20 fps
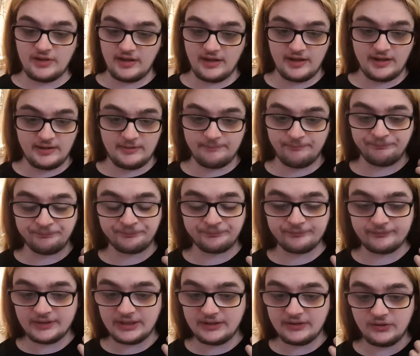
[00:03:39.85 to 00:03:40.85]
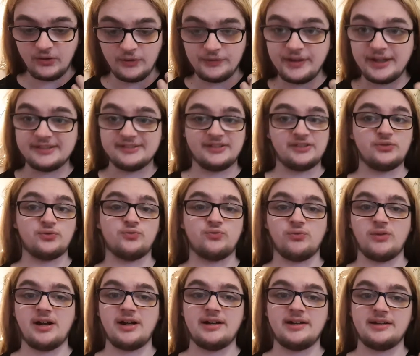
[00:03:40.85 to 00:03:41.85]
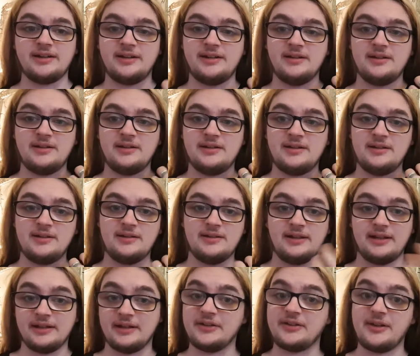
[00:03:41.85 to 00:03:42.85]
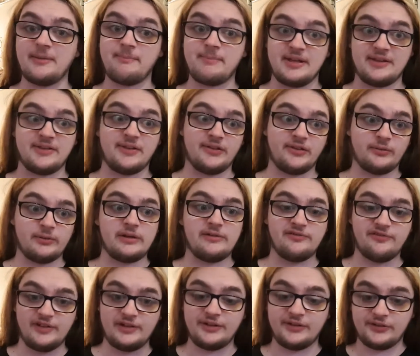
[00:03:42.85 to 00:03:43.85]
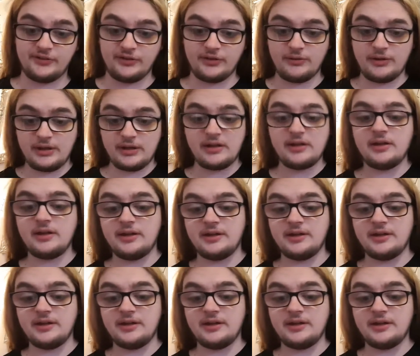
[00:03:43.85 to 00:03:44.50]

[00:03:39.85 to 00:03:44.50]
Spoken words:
It's got a nice dry, like I said, bittersweet finish to it.